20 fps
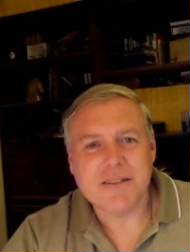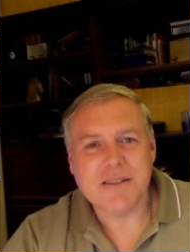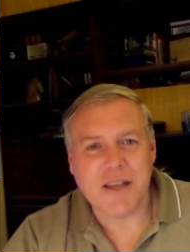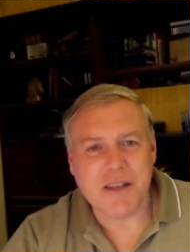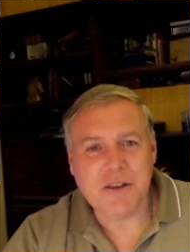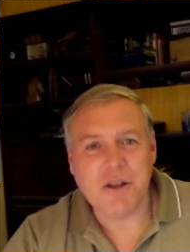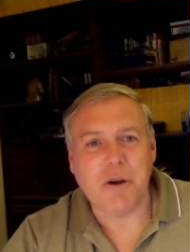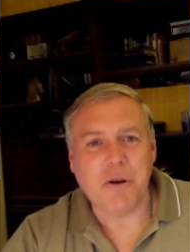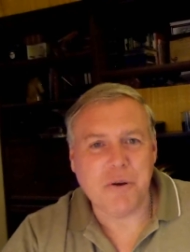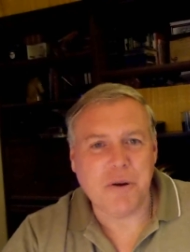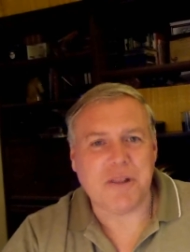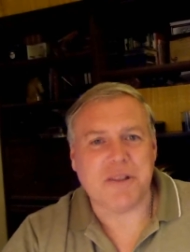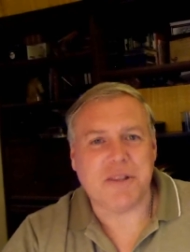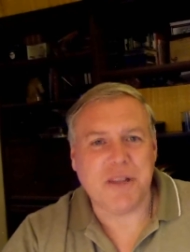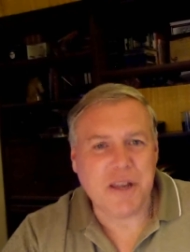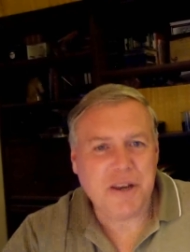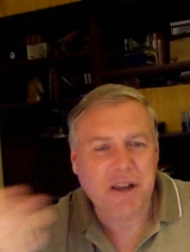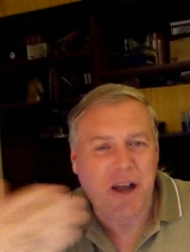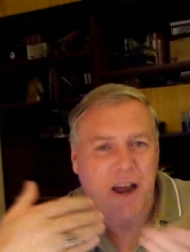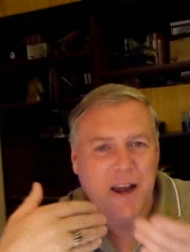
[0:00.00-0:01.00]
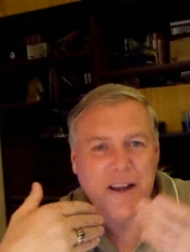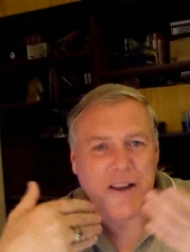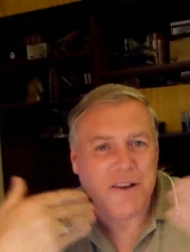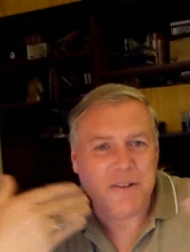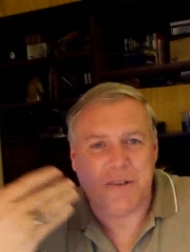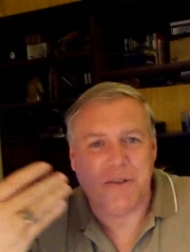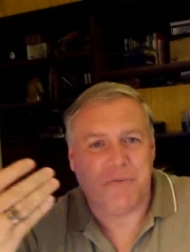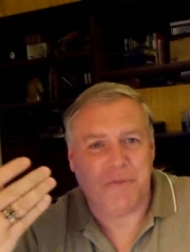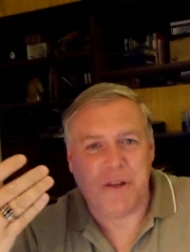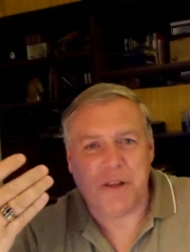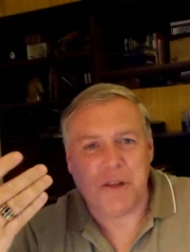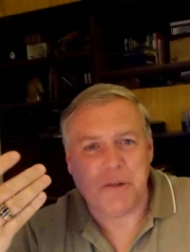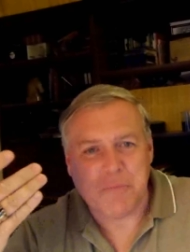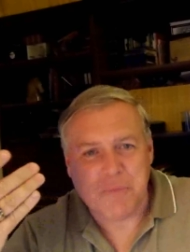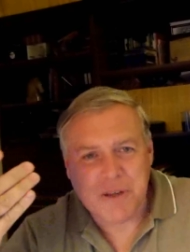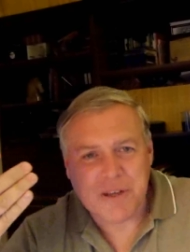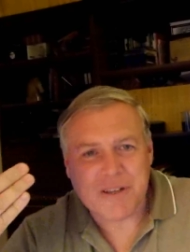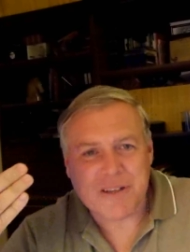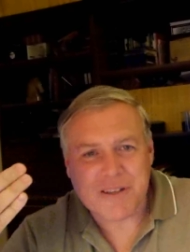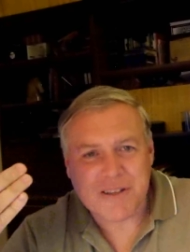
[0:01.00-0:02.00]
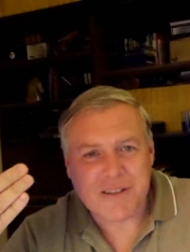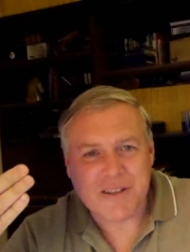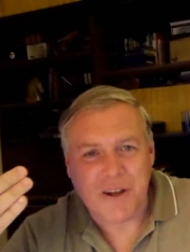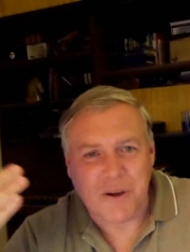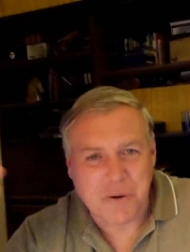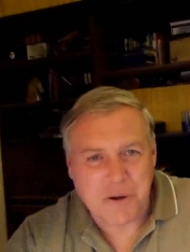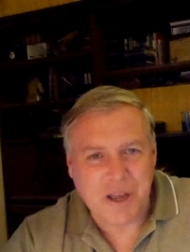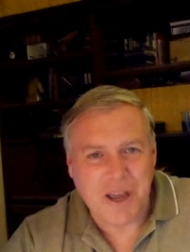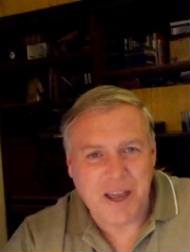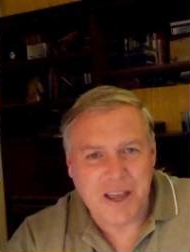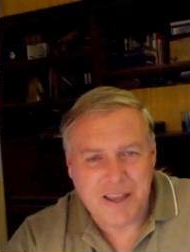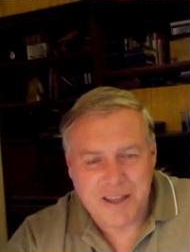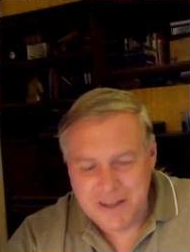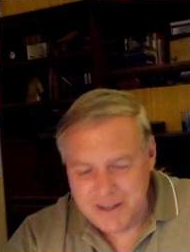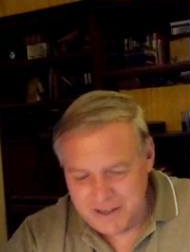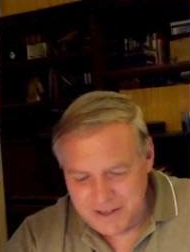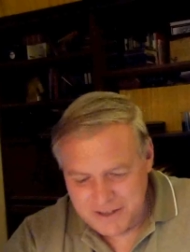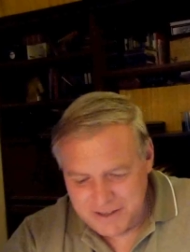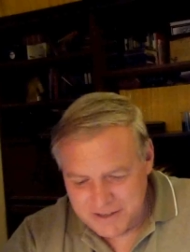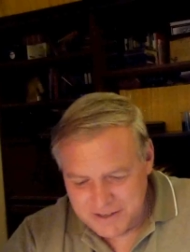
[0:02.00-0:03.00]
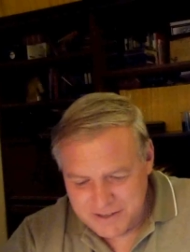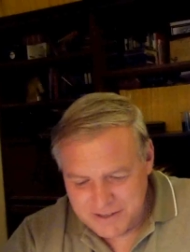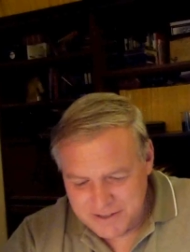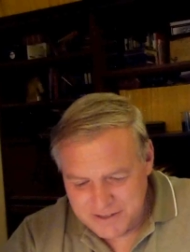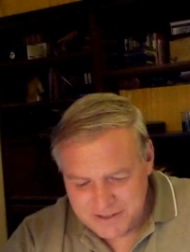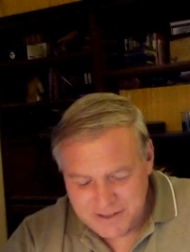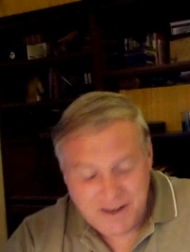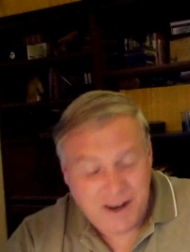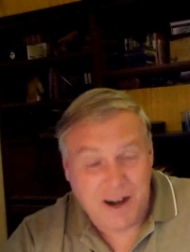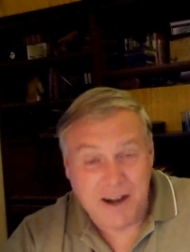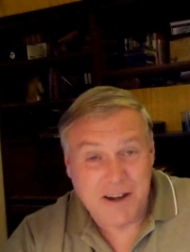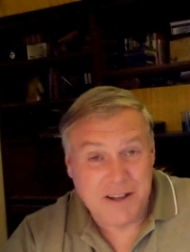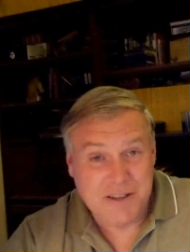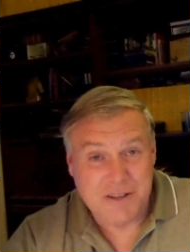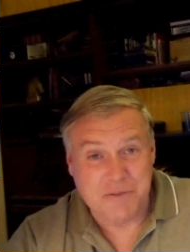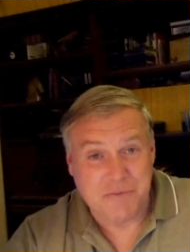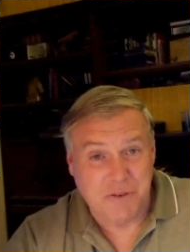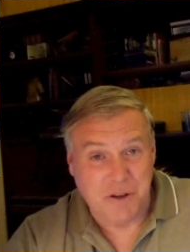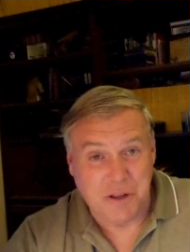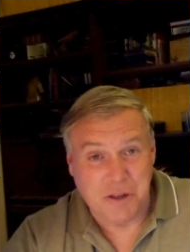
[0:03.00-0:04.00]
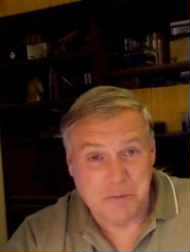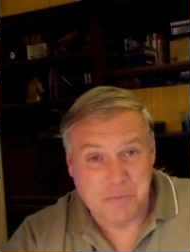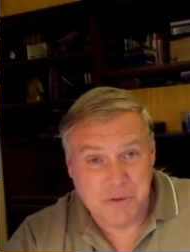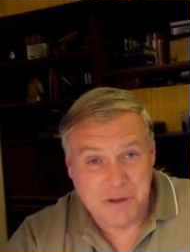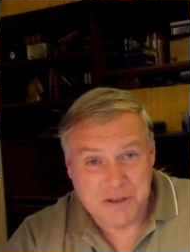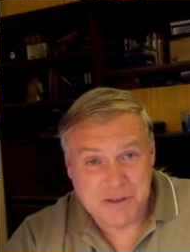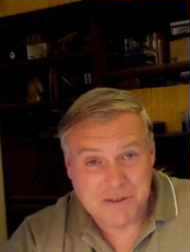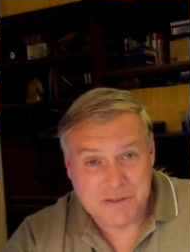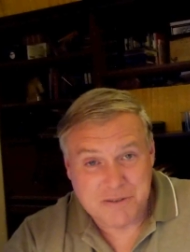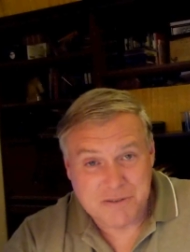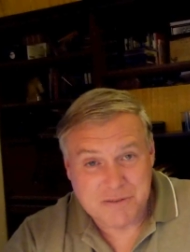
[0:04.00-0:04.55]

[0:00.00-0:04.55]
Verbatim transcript: They know that they I didn't develop it, okay? I didn't develop it.